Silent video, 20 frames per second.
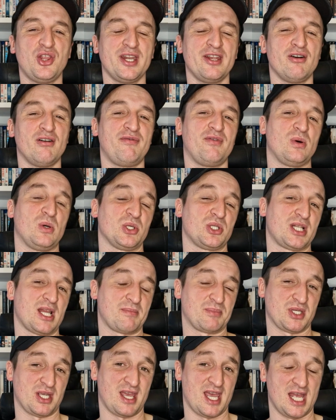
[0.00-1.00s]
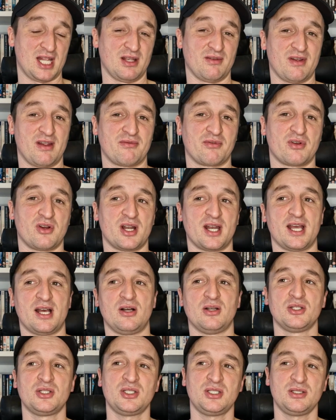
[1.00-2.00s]
3 or 4 steps ahead of everyone
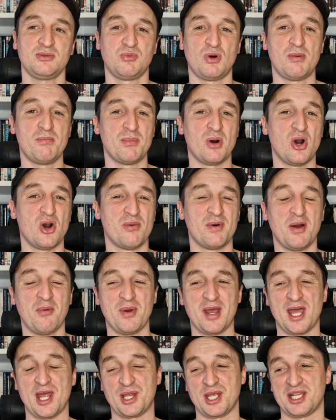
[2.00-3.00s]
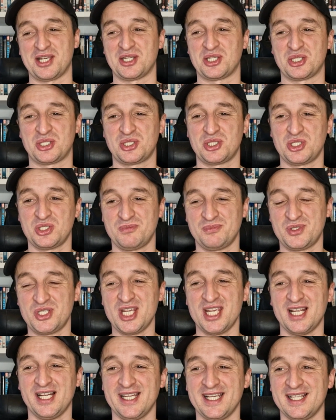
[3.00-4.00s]
else. One moment where this
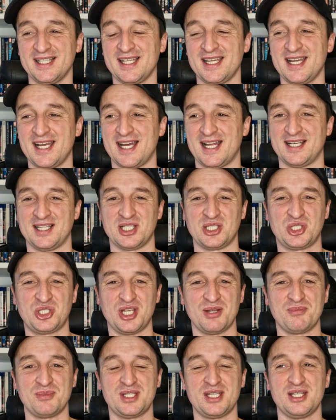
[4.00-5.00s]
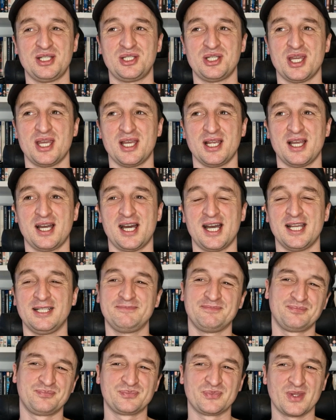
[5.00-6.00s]
cheerleader and this gym teacher
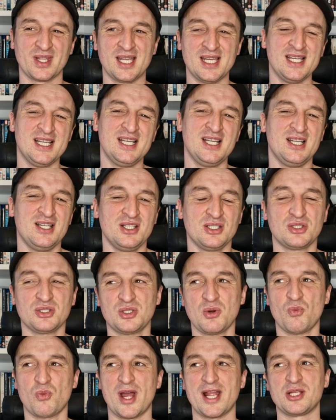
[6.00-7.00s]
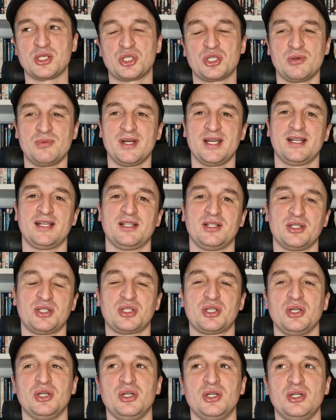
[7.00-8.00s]
guy sort of went somewhere in the
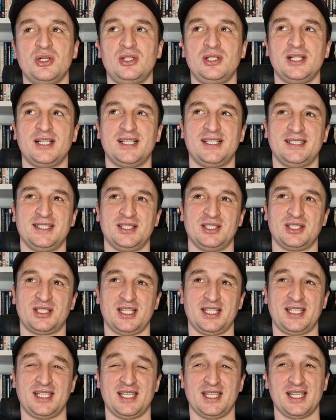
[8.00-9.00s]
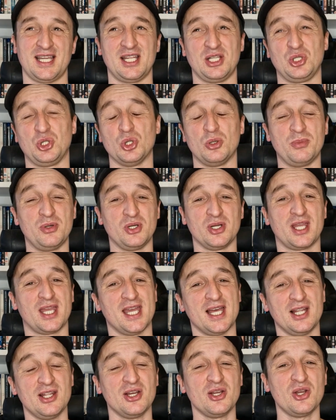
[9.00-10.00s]
school, and there's like a double
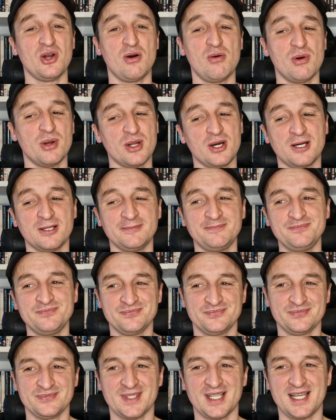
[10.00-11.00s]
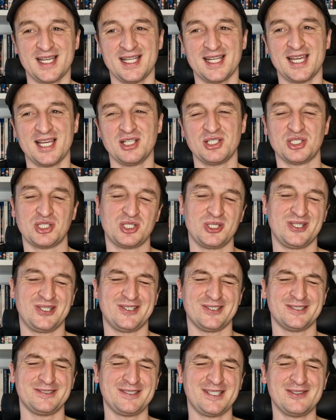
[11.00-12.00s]
killing going on, and I just
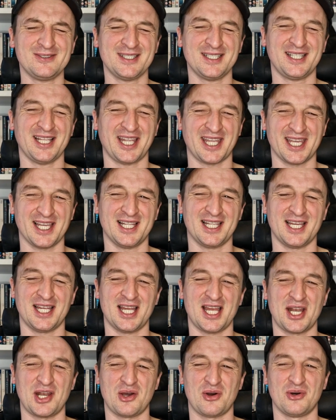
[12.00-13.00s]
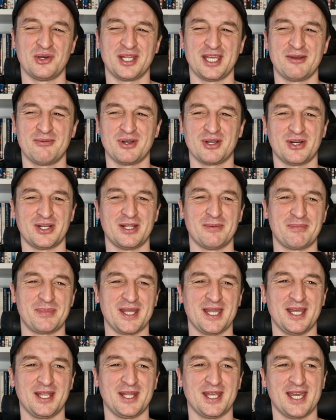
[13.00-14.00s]
thought, how did the killer know they were going to
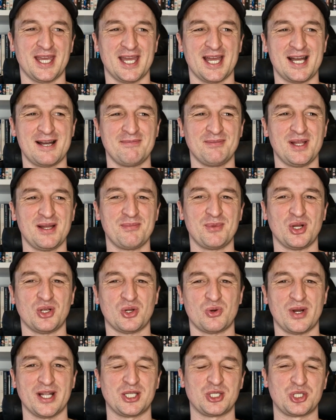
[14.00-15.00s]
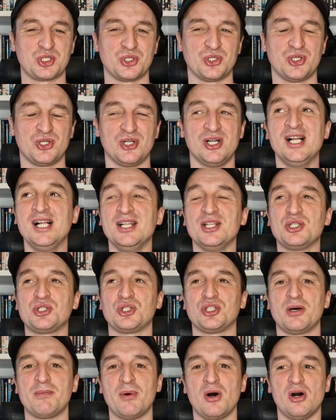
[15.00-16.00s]
be there? I'm not quite sure. There's
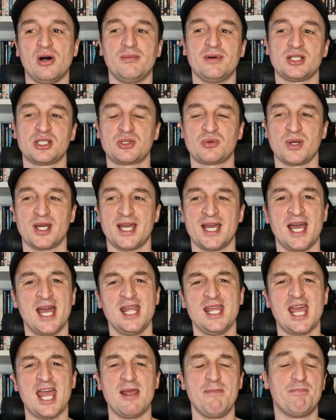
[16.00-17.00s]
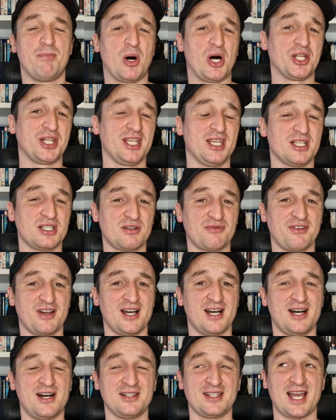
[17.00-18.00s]
other moments where a body is
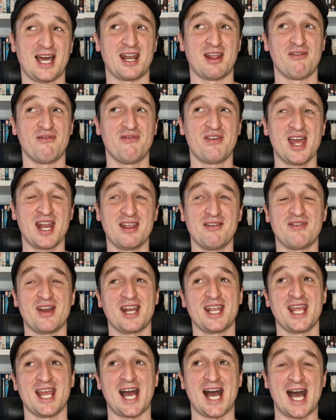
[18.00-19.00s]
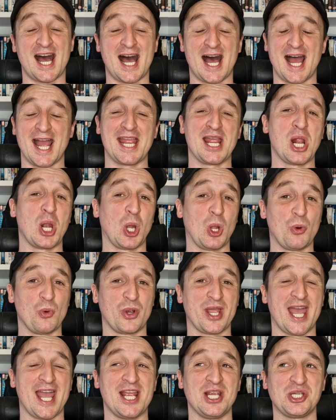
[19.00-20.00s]
found at a very, very high
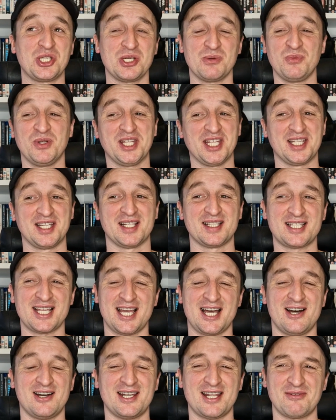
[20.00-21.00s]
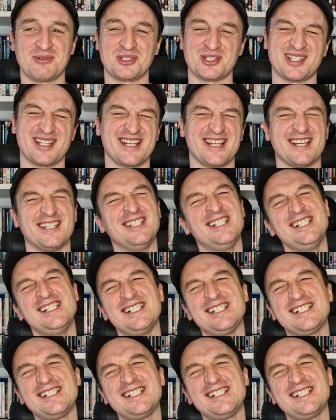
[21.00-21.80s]
location within the town. I was thinking,